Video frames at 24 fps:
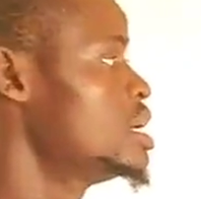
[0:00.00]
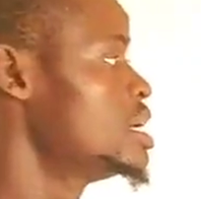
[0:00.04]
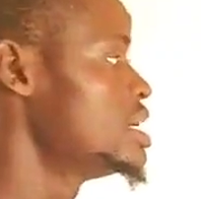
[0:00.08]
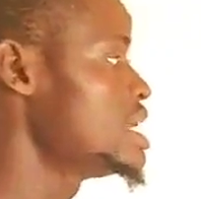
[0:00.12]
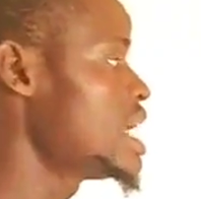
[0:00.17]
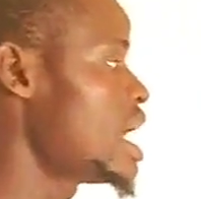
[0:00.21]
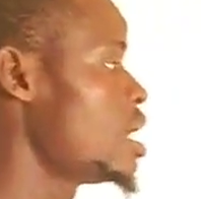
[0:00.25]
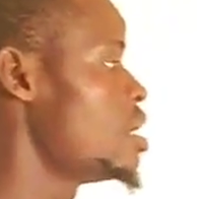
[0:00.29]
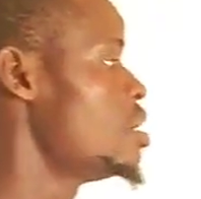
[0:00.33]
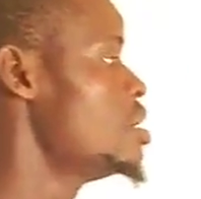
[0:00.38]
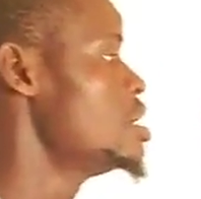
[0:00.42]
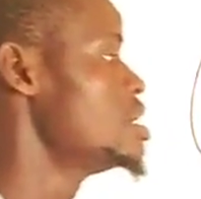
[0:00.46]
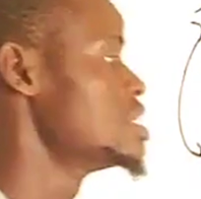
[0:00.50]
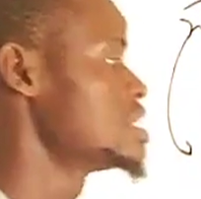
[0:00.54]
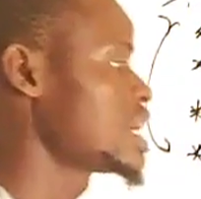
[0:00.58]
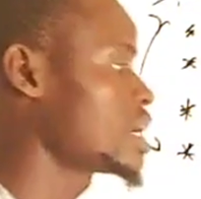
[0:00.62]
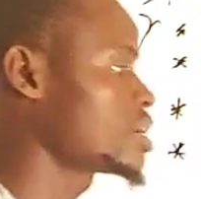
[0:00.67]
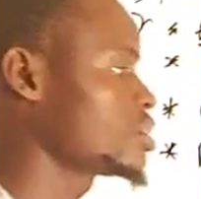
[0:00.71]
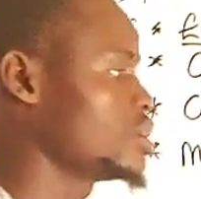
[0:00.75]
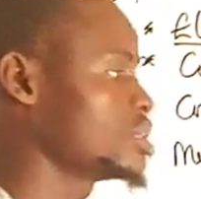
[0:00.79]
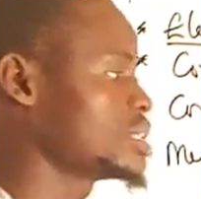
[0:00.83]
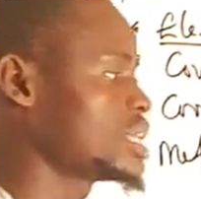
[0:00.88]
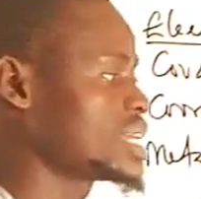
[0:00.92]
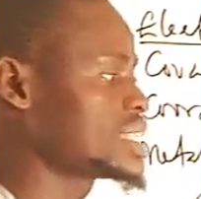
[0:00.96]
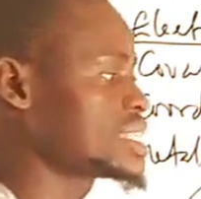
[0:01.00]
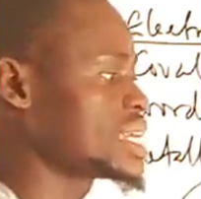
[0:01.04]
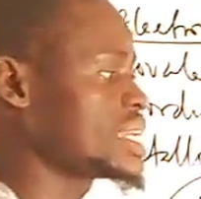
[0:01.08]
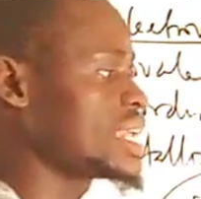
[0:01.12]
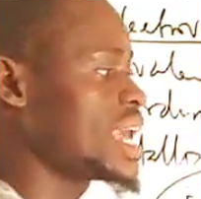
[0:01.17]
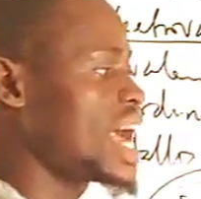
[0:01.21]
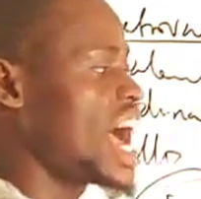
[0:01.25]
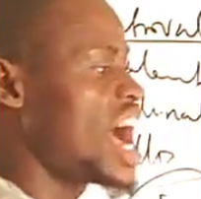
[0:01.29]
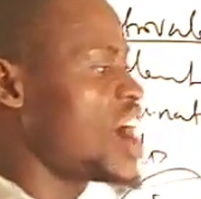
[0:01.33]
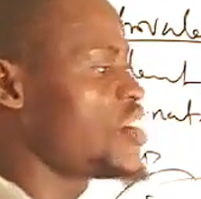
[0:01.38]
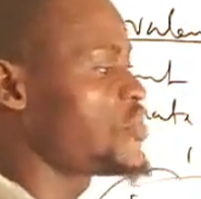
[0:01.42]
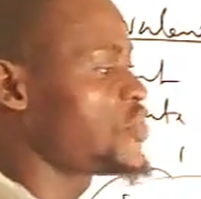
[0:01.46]
Now, take note, let's say they
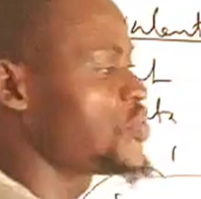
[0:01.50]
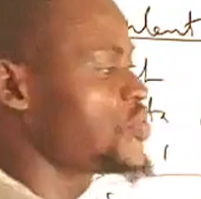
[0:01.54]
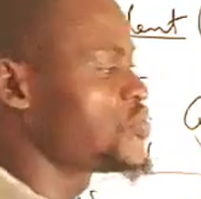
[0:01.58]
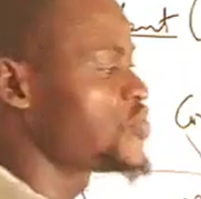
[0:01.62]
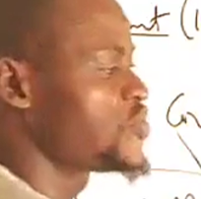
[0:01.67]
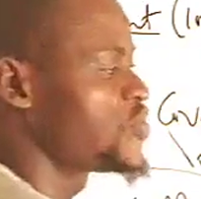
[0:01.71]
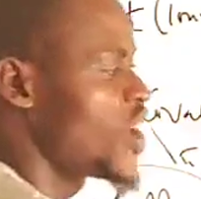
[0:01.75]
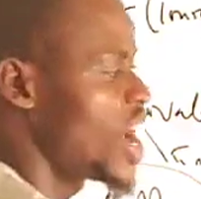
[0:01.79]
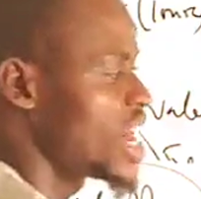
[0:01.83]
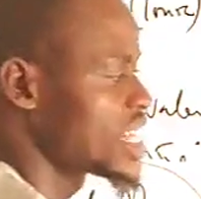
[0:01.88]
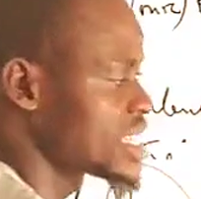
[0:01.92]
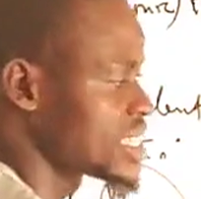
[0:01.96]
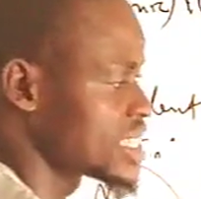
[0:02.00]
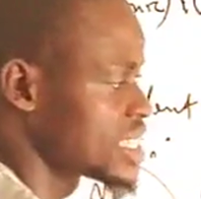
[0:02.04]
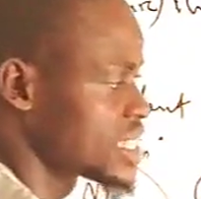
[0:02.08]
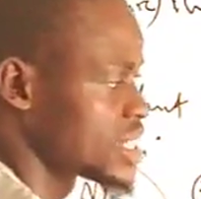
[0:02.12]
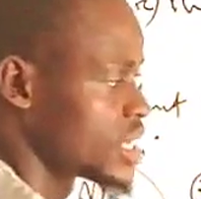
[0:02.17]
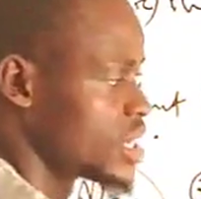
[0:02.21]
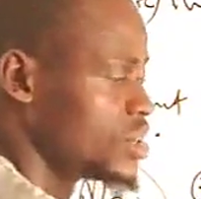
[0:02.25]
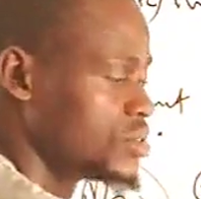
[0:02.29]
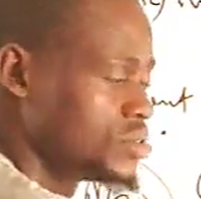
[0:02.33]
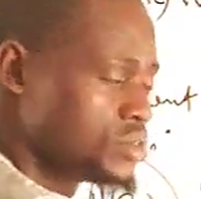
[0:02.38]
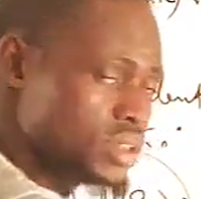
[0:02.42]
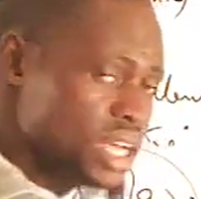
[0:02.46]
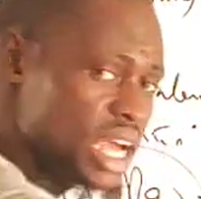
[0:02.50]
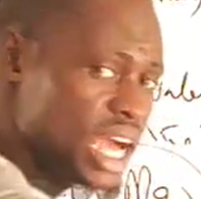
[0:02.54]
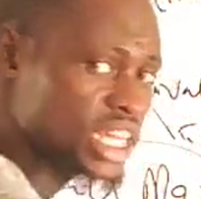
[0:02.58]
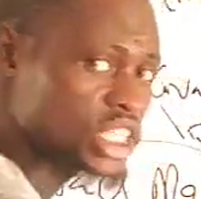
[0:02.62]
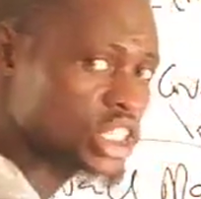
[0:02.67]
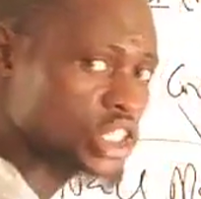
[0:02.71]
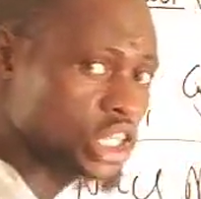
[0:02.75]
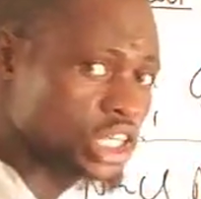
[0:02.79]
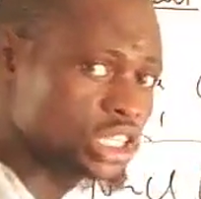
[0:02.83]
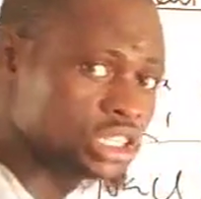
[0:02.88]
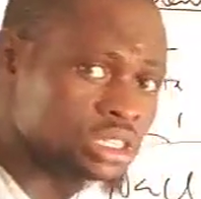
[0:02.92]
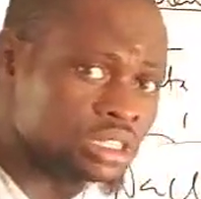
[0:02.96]
have fast
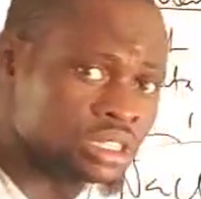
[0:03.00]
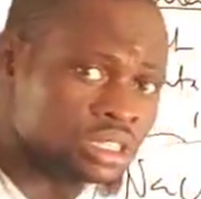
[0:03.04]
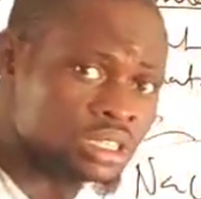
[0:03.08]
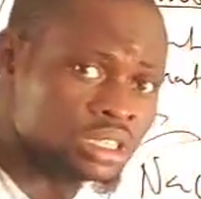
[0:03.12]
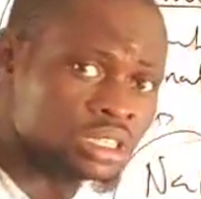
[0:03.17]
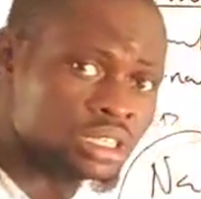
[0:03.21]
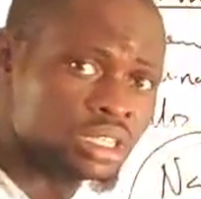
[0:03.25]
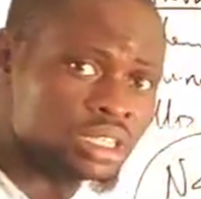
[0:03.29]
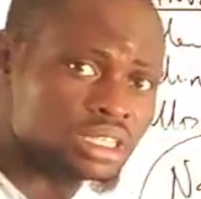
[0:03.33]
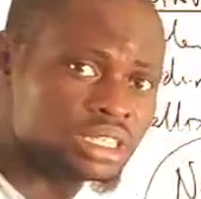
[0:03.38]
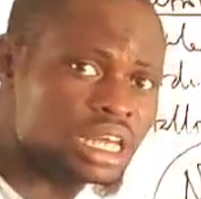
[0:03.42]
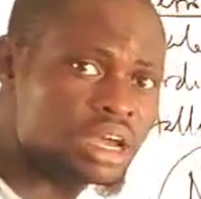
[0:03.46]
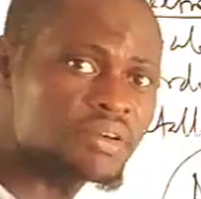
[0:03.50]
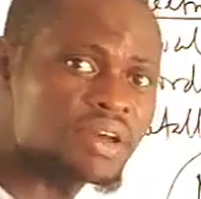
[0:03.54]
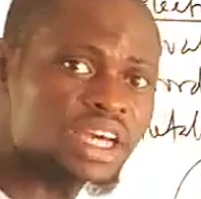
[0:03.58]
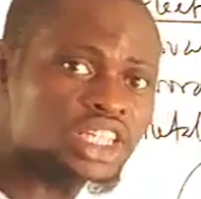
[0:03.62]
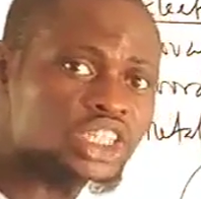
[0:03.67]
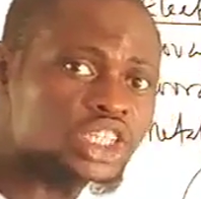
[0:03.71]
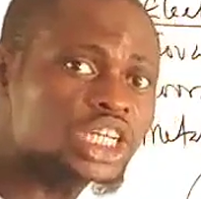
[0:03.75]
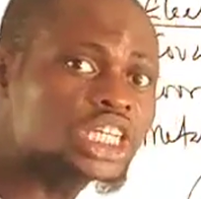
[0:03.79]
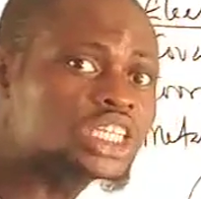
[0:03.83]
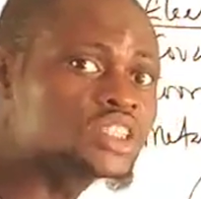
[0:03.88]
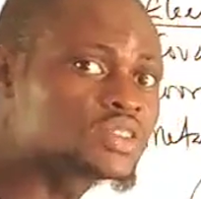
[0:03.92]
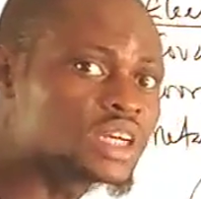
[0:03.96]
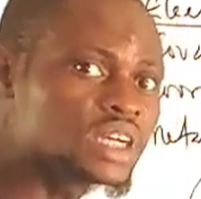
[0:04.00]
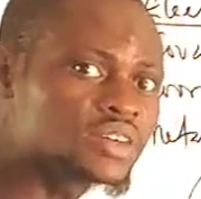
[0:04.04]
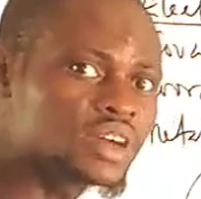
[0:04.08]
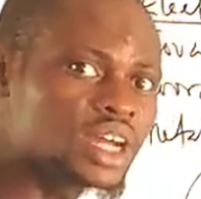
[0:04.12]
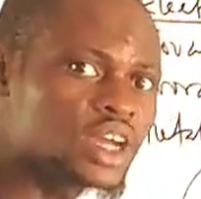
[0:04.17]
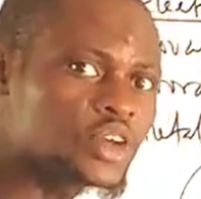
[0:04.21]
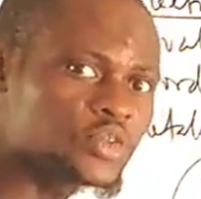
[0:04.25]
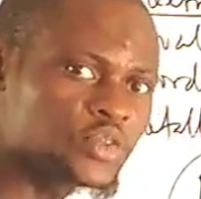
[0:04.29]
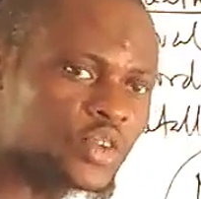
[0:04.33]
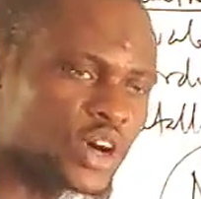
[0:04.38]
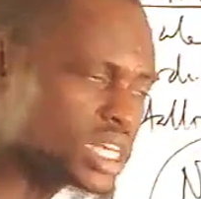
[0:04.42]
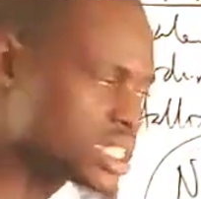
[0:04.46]
reaction. Their reaction is very,
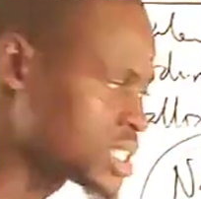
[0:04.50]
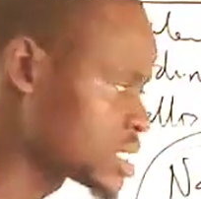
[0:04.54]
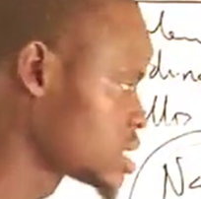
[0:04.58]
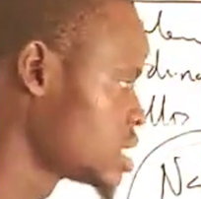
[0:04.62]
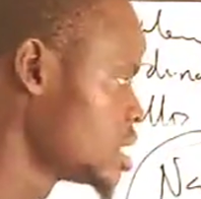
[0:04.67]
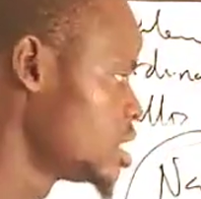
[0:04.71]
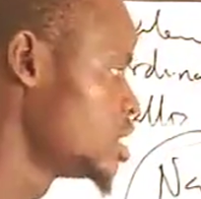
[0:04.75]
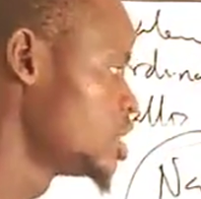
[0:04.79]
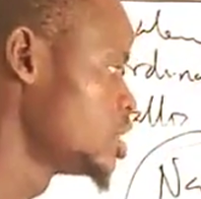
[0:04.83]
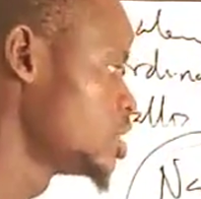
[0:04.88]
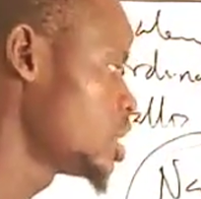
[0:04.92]
very fast.